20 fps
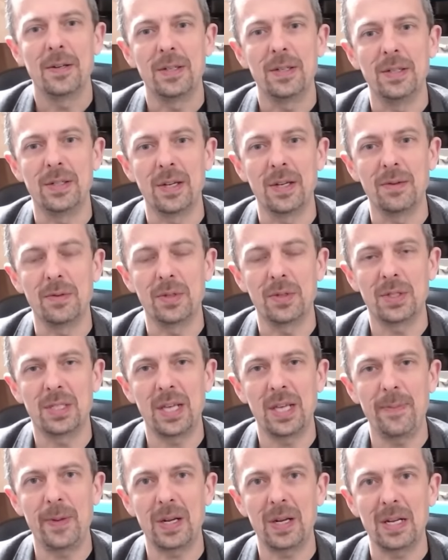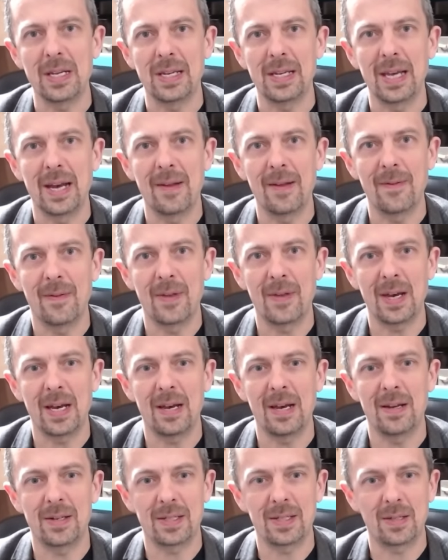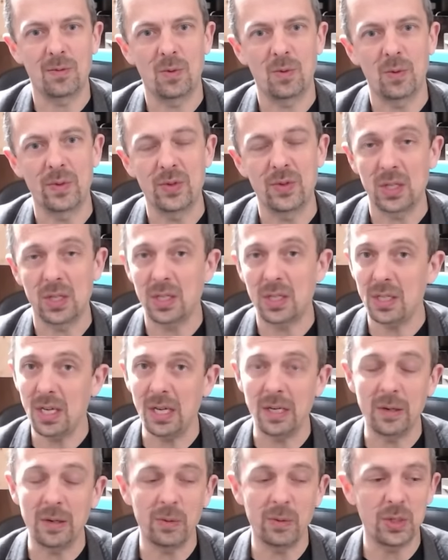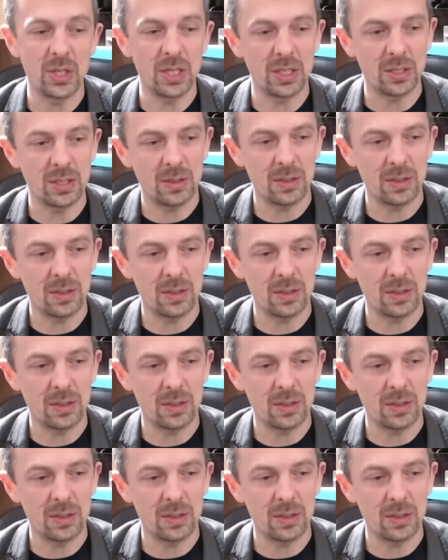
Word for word: You don't typically get that, what we've just seen, which is